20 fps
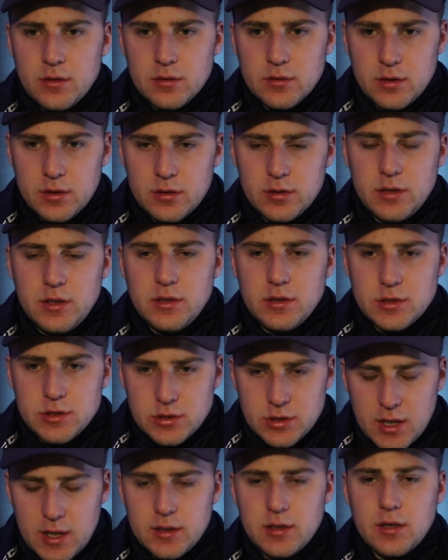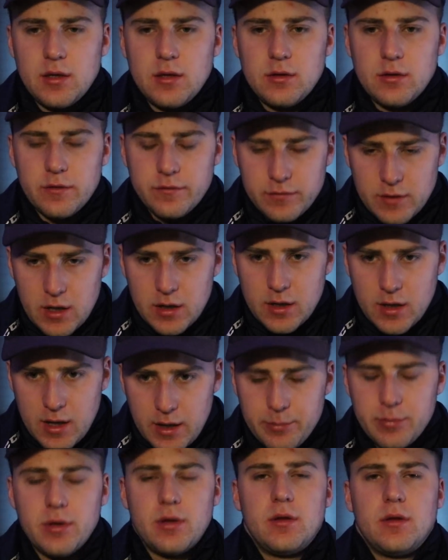Literally, shut the fuck
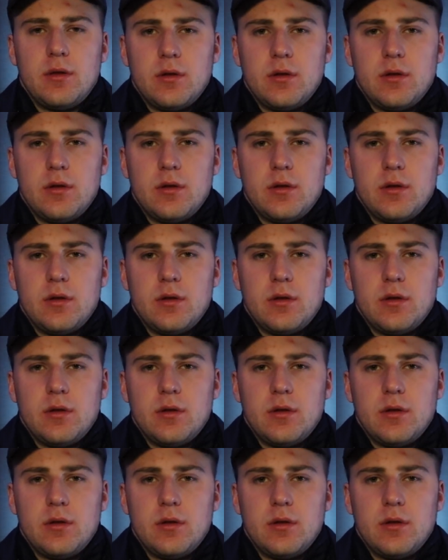up.